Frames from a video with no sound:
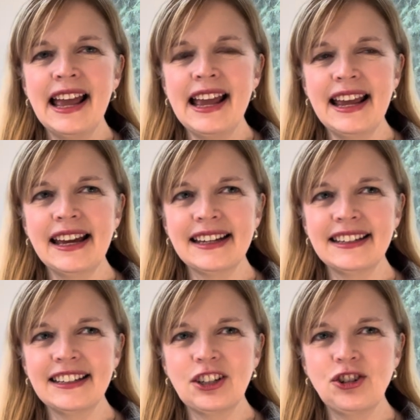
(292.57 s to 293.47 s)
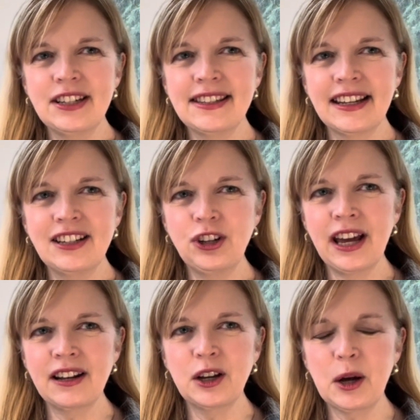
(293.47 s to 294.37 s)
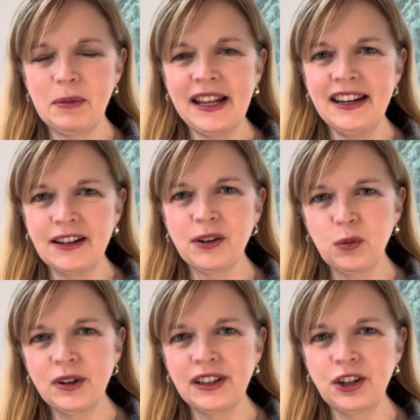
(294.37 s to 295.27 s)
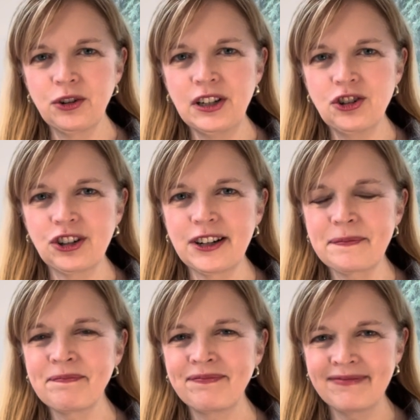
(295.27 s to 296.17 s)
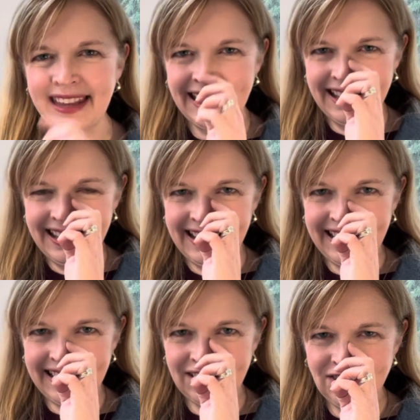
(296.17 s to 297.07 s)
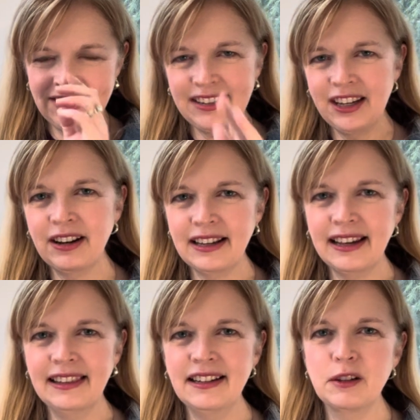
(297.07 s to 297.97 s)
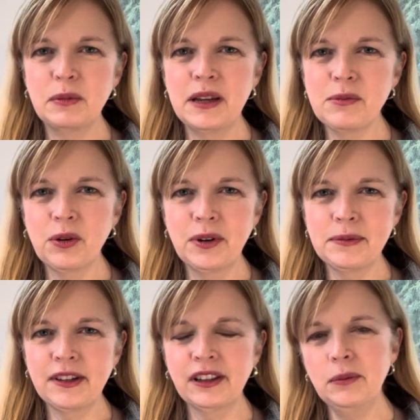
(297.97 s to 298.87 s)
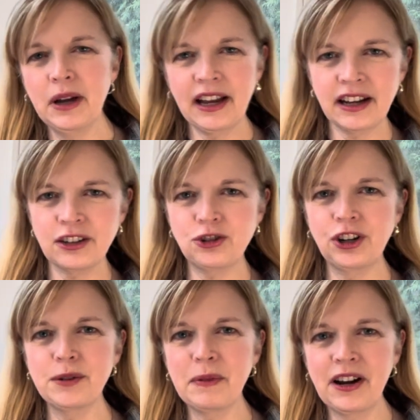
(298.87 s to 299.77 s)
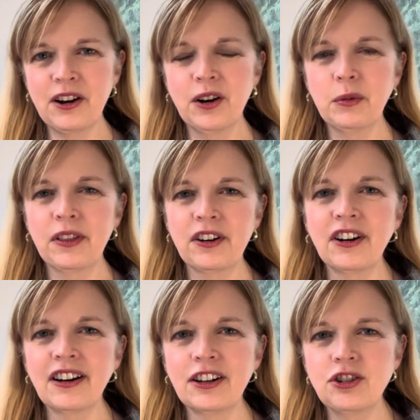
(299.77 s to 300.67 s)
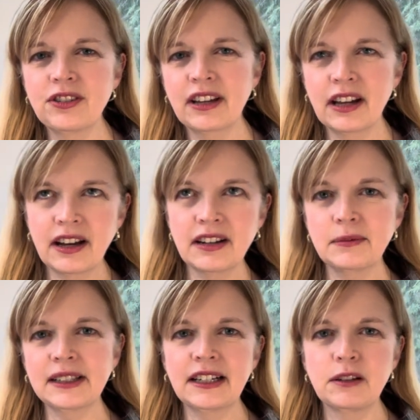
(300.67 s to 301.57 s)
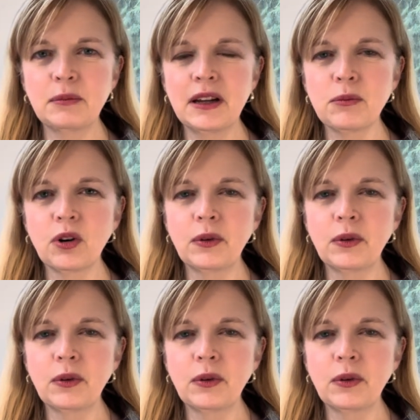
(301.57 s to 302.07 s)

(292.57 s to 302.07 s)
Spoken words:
And she said she had a painting of a woodland creature, And she's like, I'd like to paint more whimsically. I kind of shared my art with her, and she's like, I kind of would like to paint more